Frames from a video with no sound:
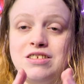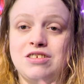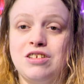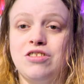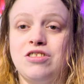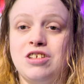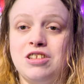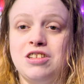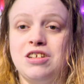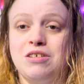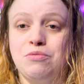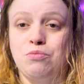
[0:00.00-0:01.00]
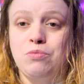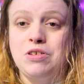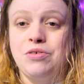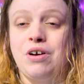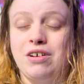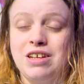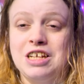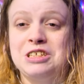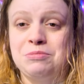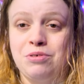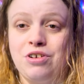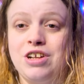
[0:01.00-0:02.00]
something that we do out of
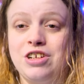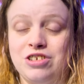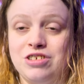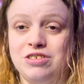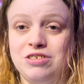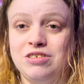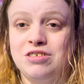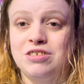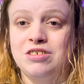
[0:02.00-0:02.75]
desperation.